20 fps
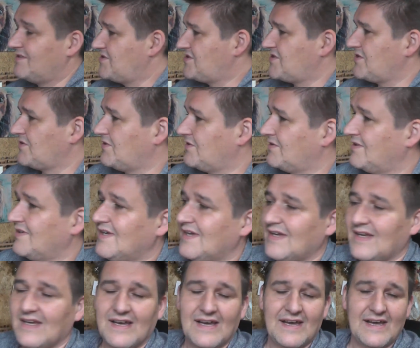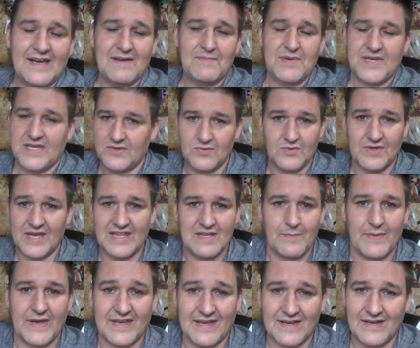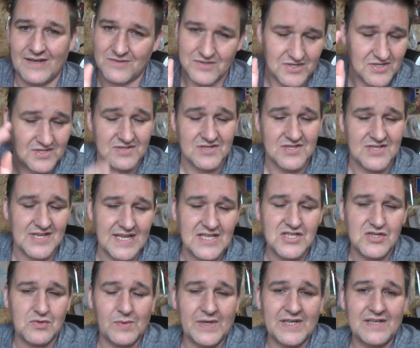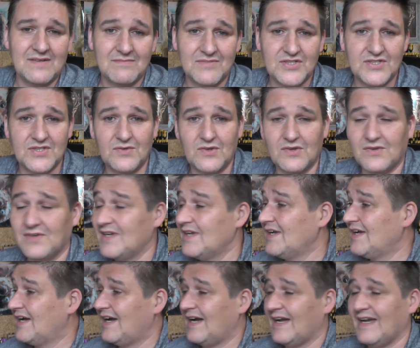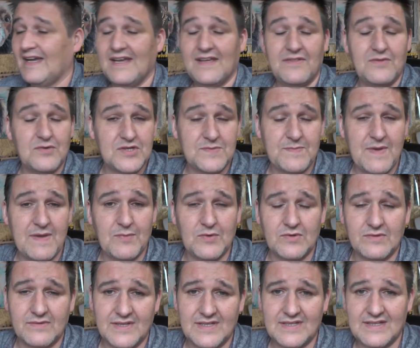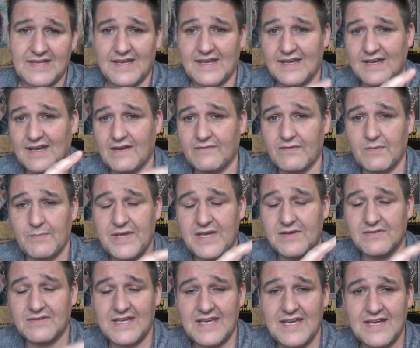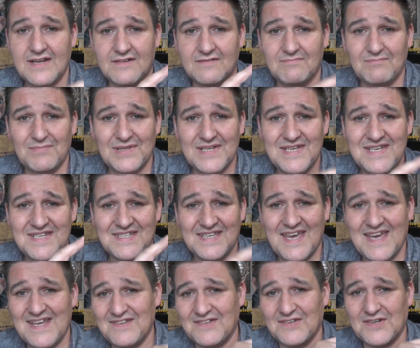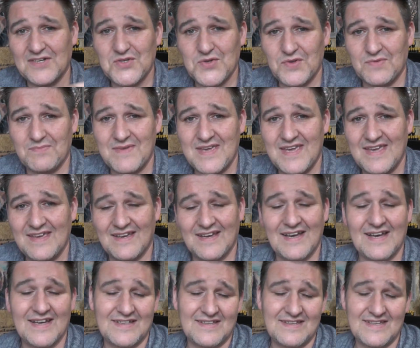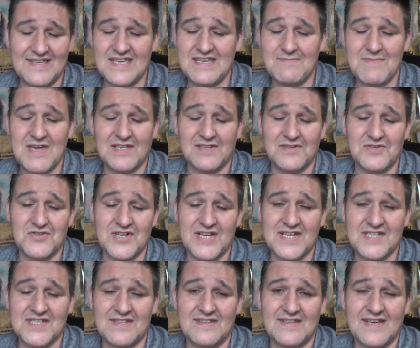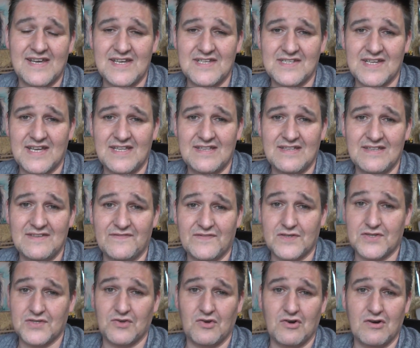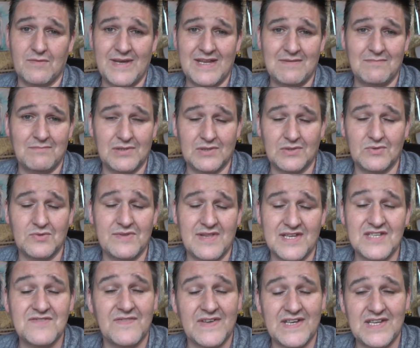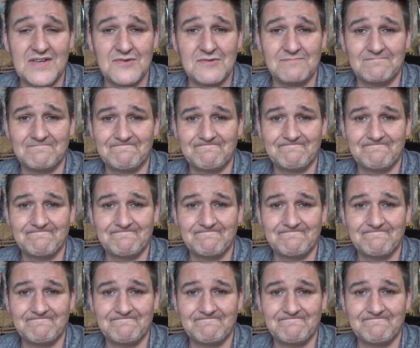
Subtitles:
So, but you don't get to pick it. I'll just send you one. So, those people that have appeared here, please get in touch with me at the email address that is in the first comment below this video.